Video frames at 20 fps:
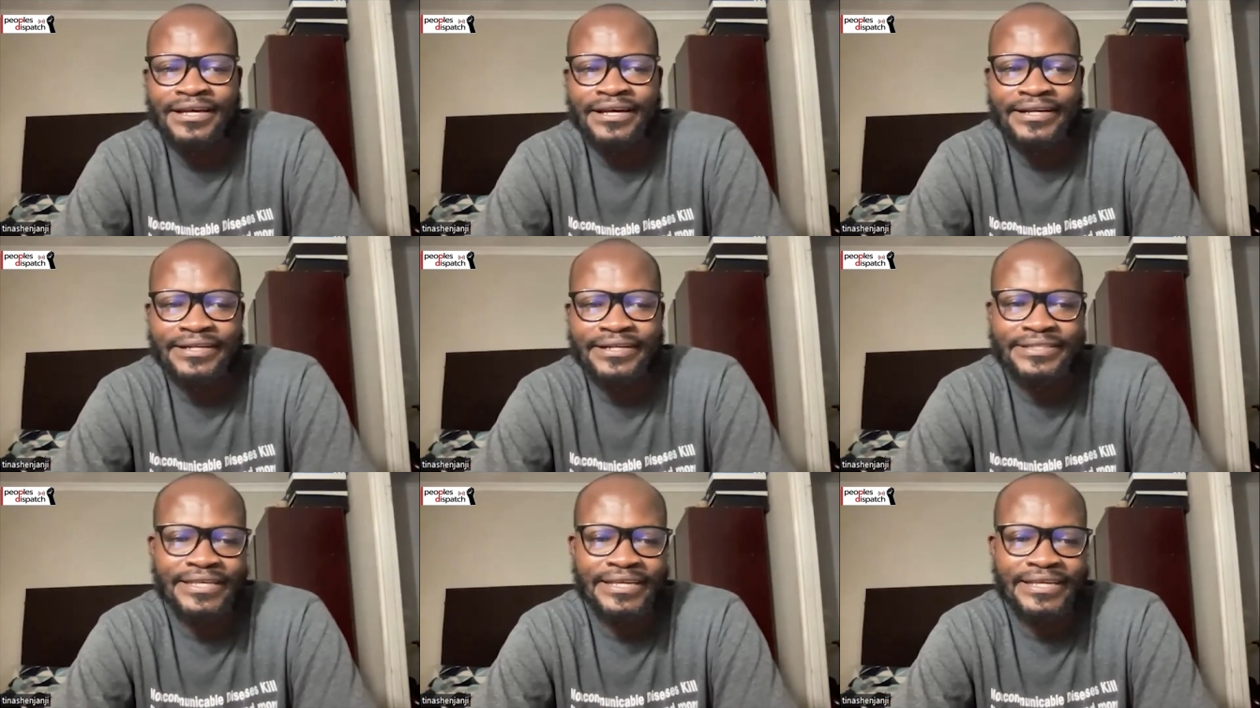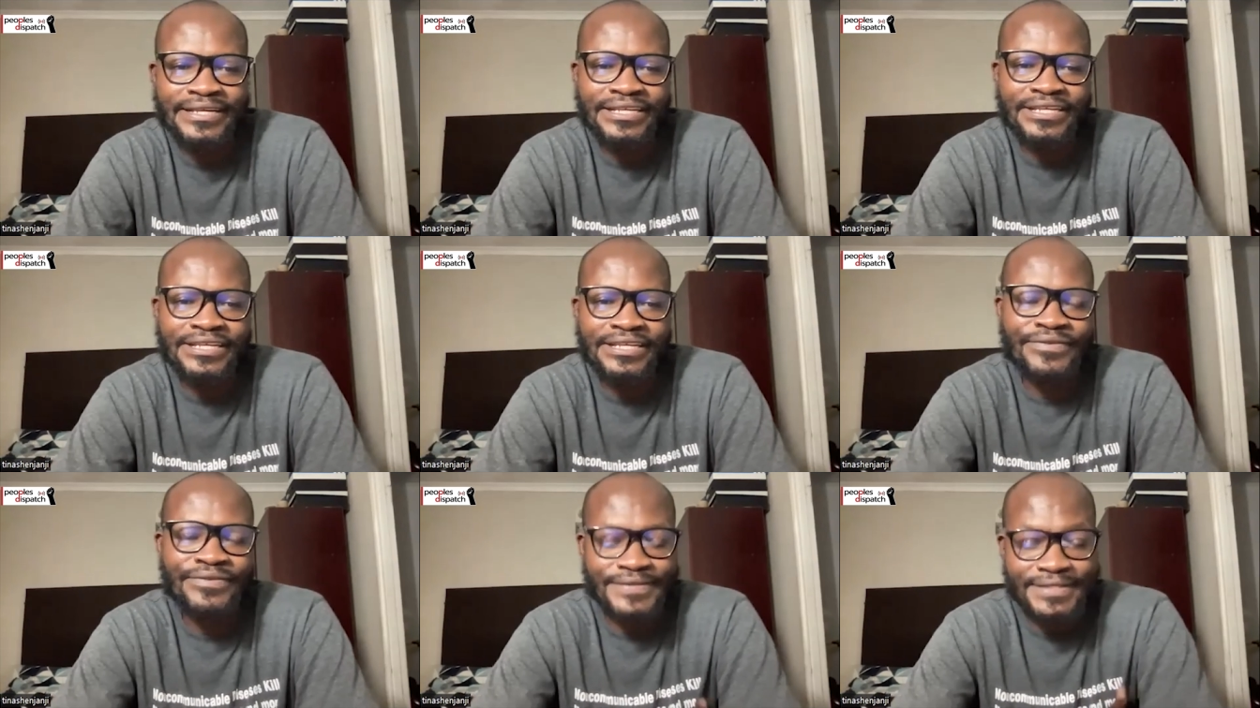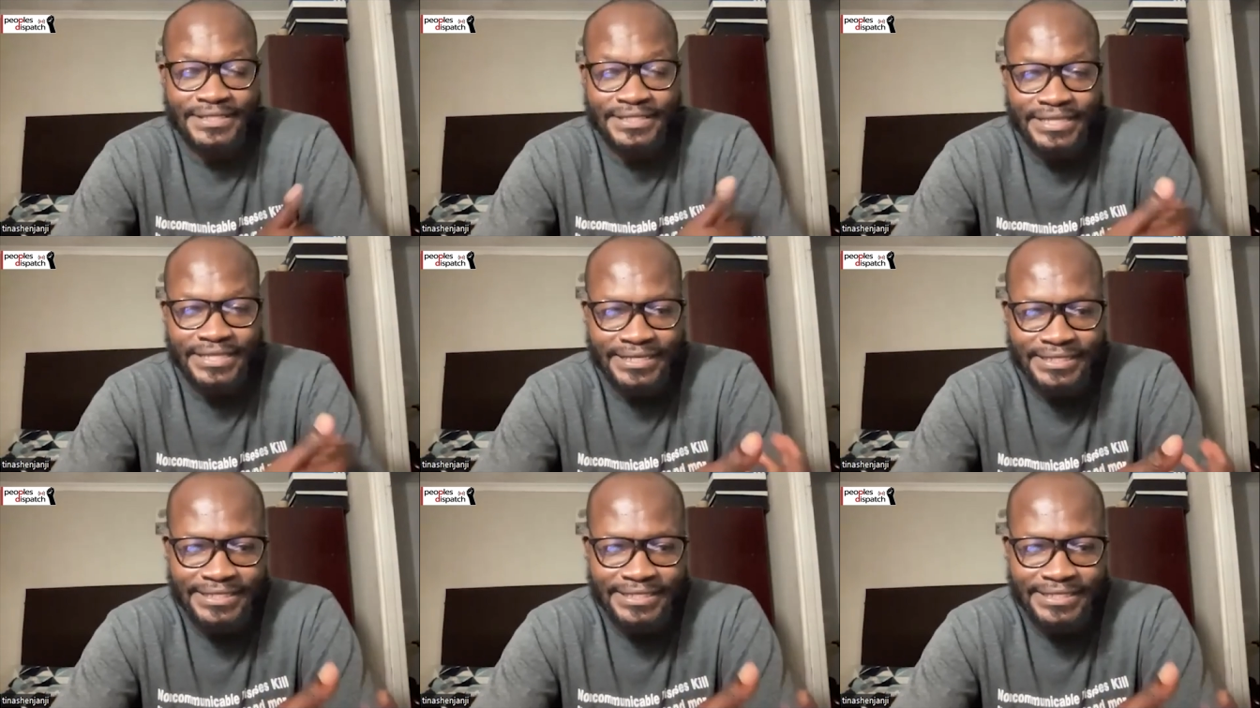Recently, we've
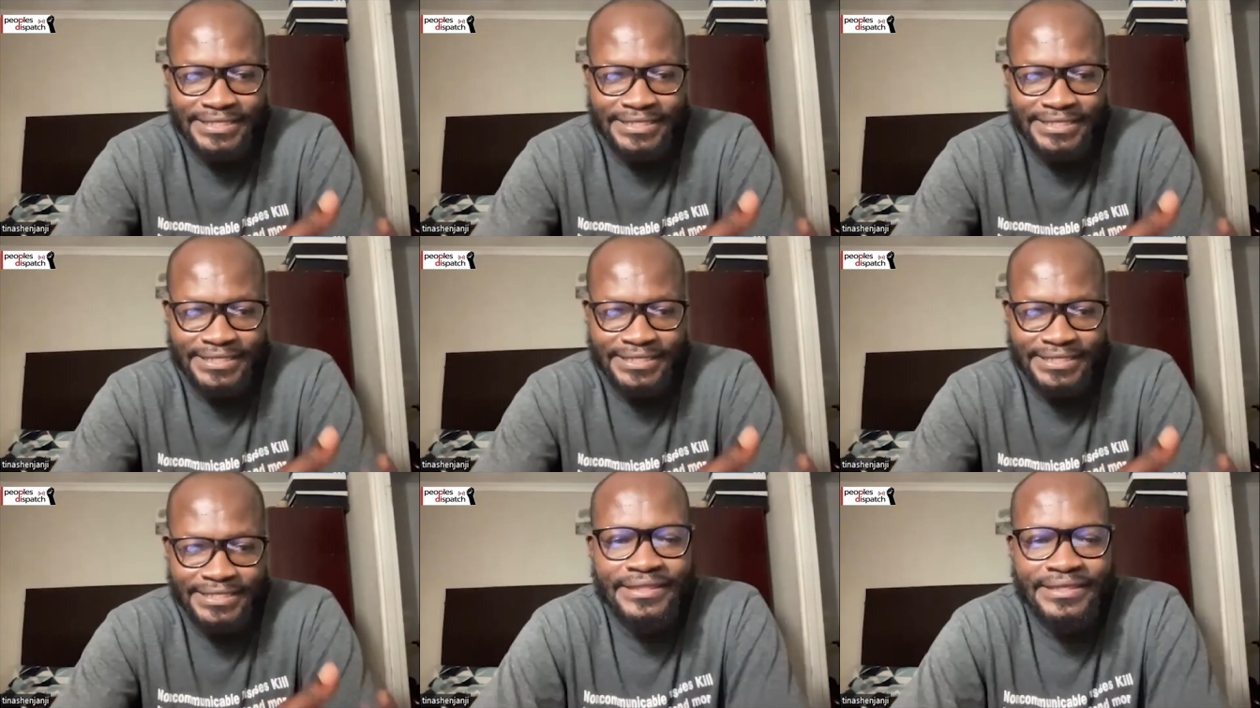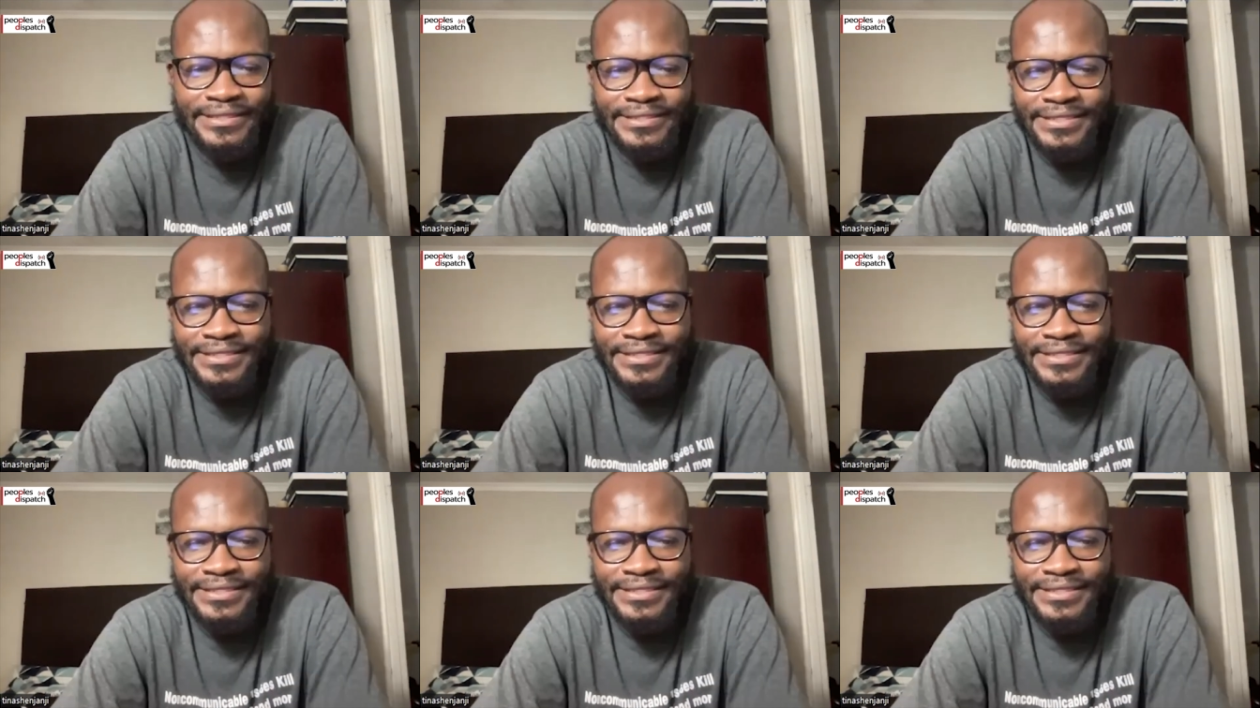just seen